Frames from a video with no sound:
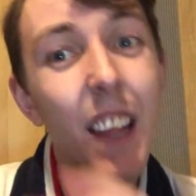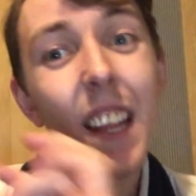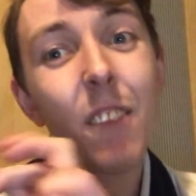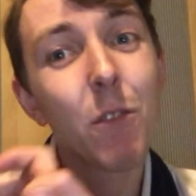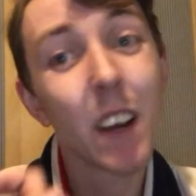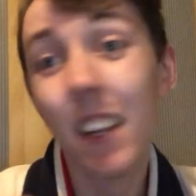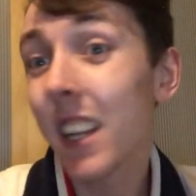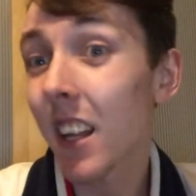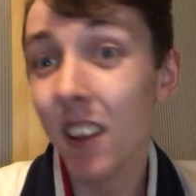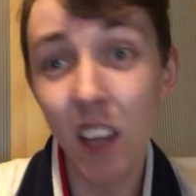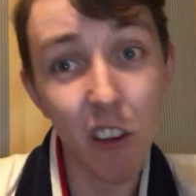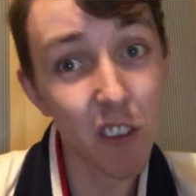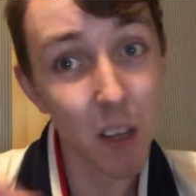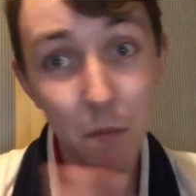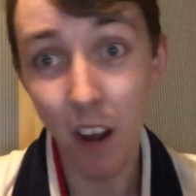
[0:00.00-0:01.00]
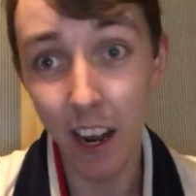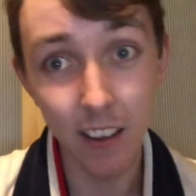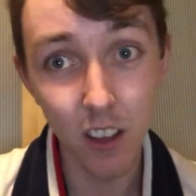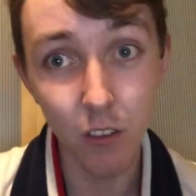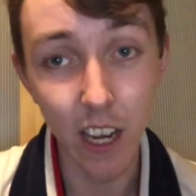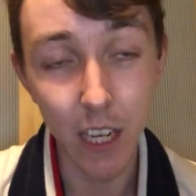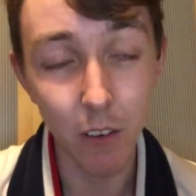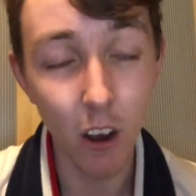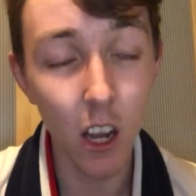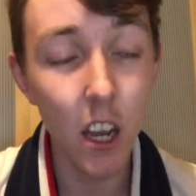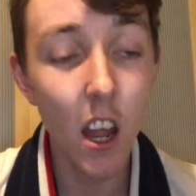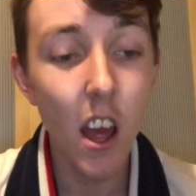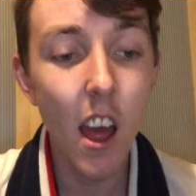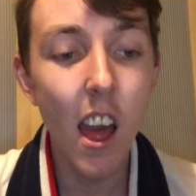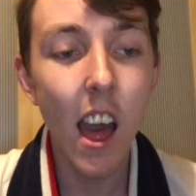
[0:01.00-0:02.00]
which is no surprise to anyone.